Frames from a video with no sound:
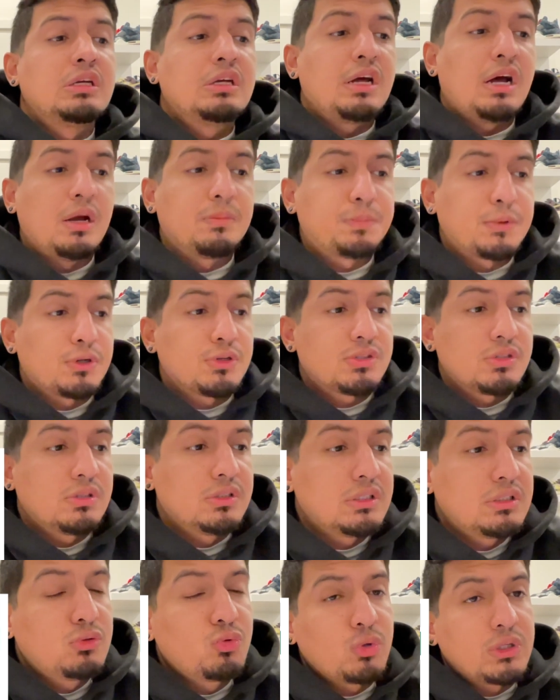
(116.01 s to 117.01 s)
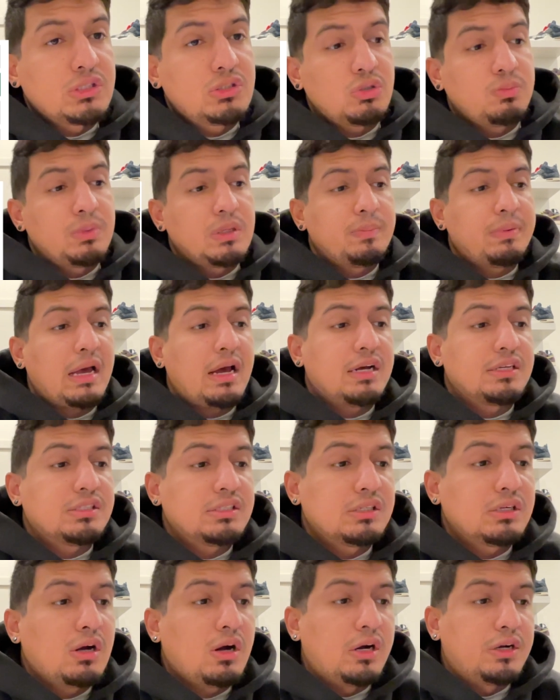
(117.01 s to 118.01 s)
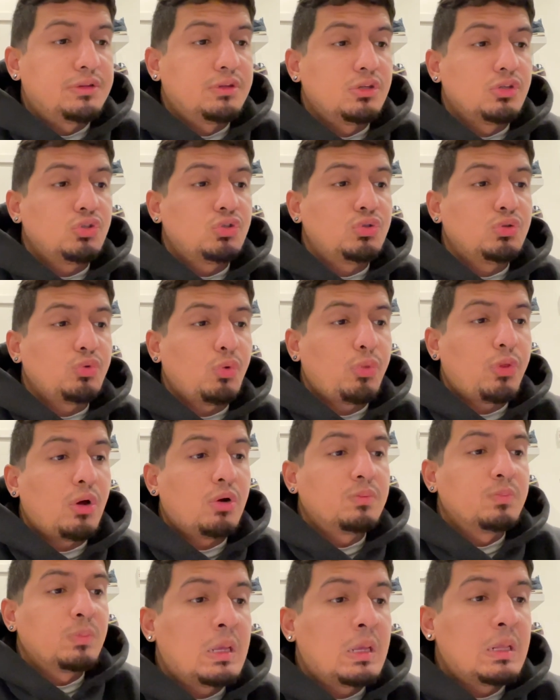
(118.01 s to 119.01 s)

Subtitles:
I'm personally going to be passing on this shoe though.